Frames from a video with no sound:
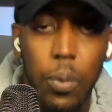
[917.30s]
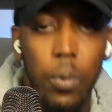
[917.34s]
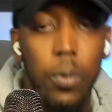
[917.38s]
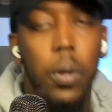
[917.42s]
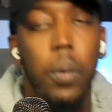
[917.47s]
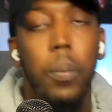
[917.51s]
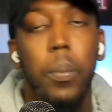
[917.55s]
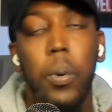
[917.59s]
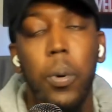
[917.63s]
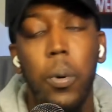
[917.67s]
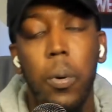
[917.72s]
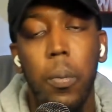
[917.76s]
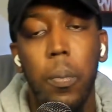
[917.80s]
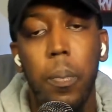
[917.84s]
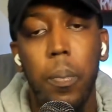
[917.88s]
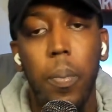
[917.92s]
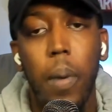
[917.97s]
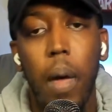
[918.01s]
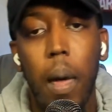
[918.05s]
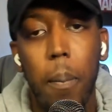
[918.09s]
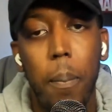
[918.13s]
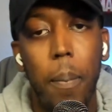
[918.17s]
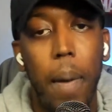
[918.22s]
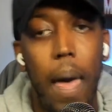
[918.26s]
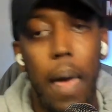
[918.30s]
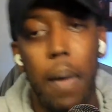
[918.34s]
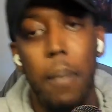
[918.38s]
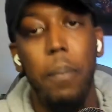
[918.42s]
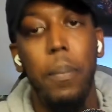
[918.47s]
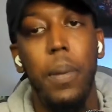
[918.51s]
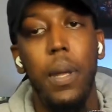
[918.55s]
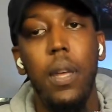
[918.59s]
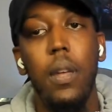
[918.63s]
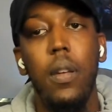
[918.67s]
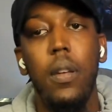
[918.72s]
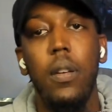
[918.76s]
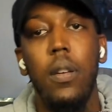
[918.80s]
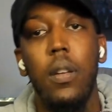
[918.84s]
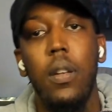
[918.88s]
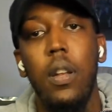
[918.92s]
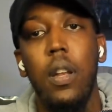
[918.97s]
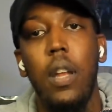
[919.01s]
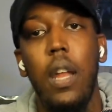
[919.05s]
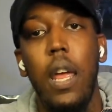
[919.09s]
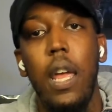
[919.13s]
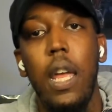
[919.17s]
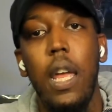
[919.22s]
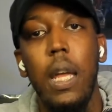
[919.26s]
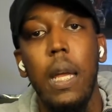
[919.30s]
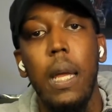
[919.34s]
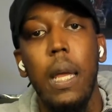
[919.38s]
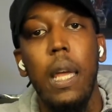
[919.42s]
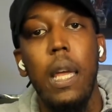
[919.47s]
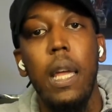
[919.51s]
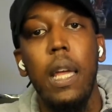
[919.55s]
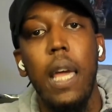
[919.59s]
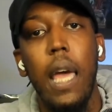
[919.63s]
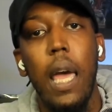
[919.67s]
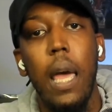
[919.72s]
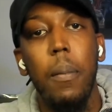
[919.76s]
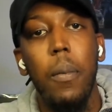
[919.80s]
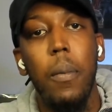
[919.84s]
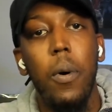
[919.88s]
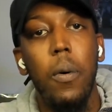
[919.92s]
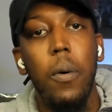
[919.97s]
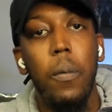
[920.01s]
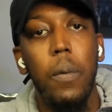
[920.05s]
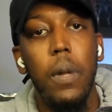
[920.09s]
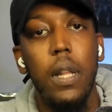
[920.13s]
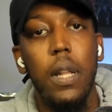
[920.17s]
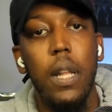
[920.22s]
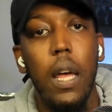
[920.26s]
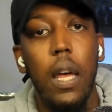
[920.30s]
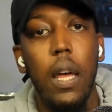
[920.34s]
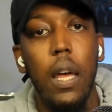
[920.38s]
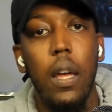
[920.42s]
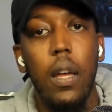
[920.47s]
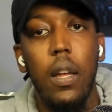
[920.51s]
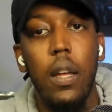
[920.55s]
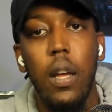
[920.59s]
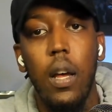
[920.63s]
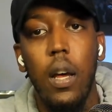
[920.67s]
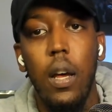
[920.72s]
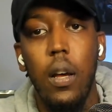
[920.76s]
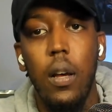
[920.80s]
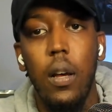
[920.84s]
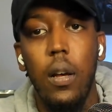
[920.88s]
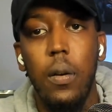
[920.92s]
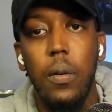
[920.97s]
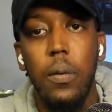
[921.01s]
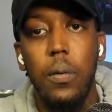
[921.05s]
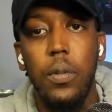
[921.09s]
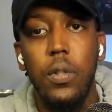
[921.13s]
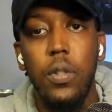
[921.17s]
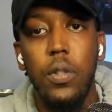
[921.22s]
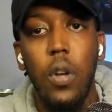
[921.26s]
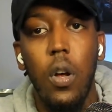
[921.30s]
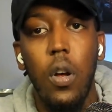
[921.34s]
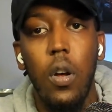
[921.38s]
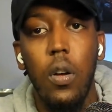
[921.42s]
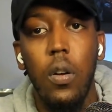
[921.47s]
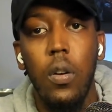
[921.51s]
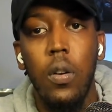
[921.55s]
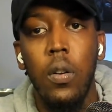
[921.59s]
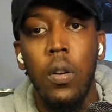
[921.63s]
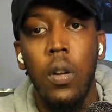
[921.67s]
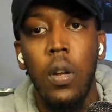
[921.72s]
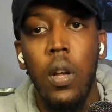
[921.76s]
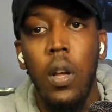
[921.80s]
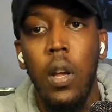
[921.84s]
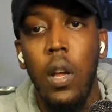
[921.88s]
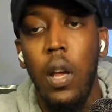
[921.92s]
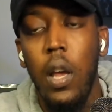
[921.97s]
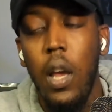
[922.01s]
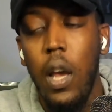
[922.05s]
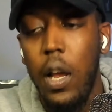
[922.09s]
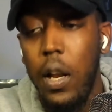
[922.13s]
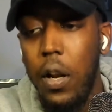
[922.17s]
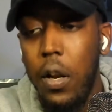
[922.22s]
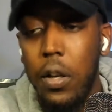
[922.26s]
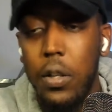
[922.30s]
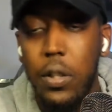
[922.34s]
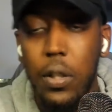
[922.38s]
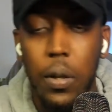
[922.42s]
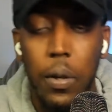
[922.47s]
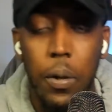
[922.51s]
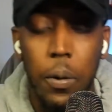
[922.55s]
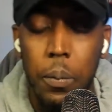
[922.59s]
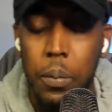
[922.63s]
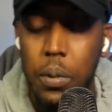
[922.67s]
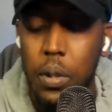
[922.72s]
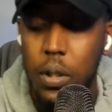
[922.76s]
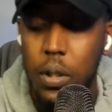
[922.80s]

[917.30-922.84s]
the boom bat beat that he came on with that song, and also